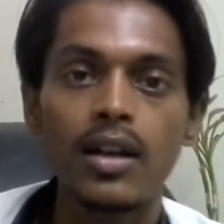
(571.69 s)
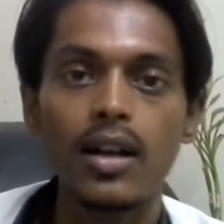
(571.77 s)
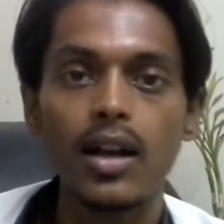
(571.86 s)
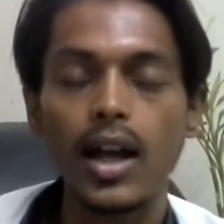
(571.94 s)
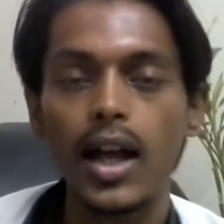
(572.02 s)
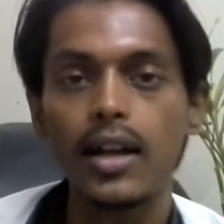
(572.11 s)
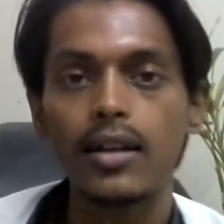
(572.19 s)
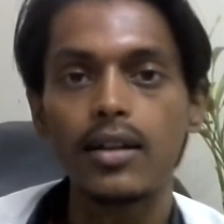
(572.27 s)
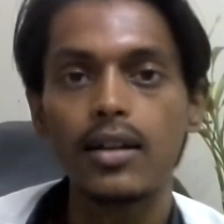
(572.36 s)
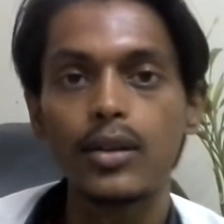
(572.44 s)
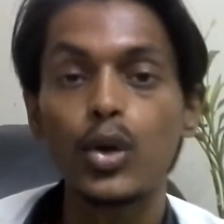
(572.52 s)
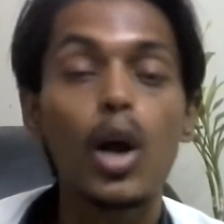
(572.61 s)
and
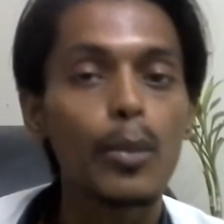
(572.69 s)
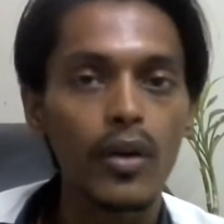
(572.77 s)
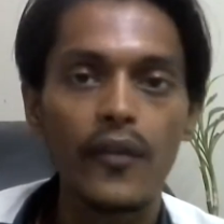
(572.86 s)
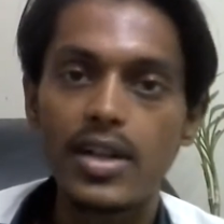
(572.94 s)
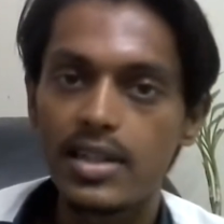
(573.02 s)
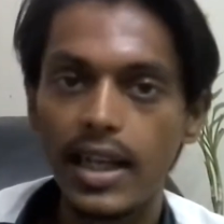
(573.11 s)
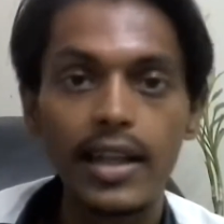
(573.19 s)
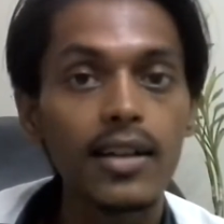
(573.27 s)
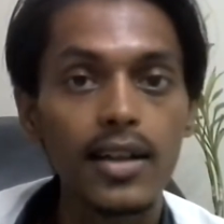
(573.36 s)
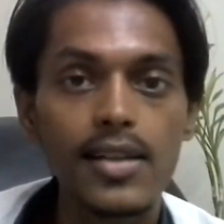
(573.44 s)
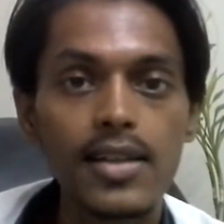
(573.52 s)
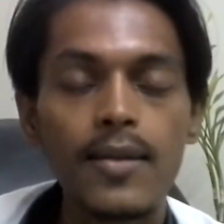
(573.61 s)
non-profits like
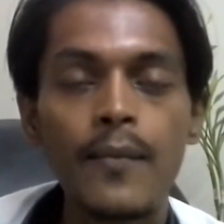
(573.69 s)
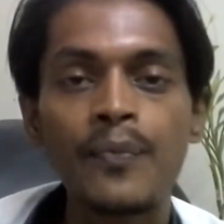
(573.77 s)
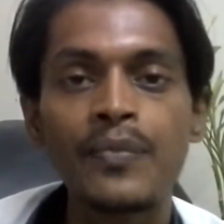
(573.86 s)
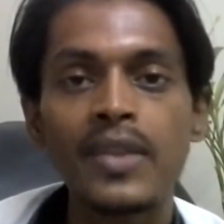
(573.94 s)
us.